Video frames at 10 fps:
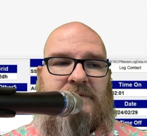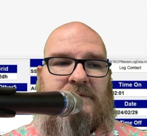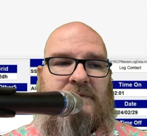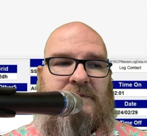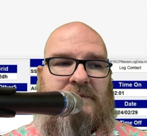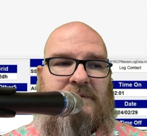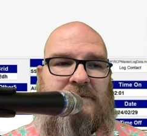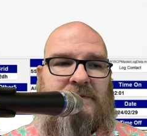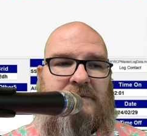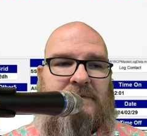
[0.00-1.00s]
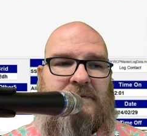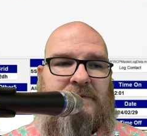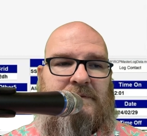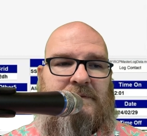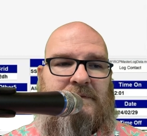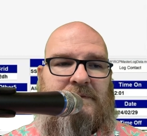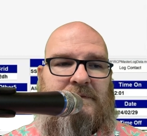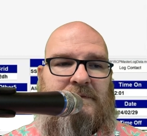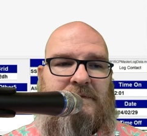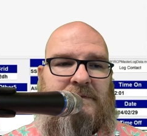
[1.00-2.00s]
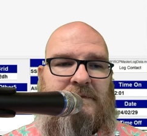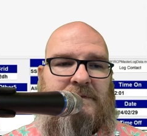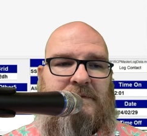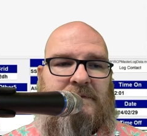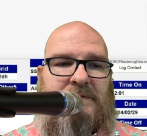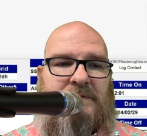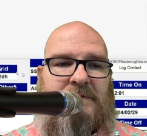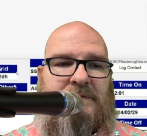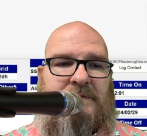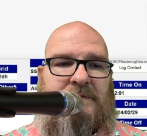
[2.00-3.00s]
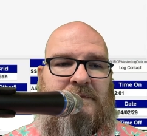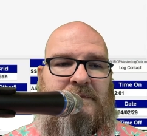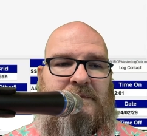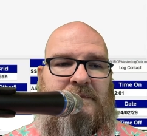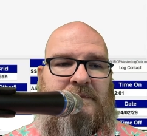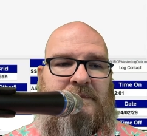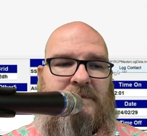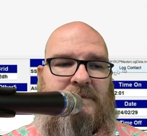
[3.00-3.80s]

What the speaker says: No one is speaking in this clip.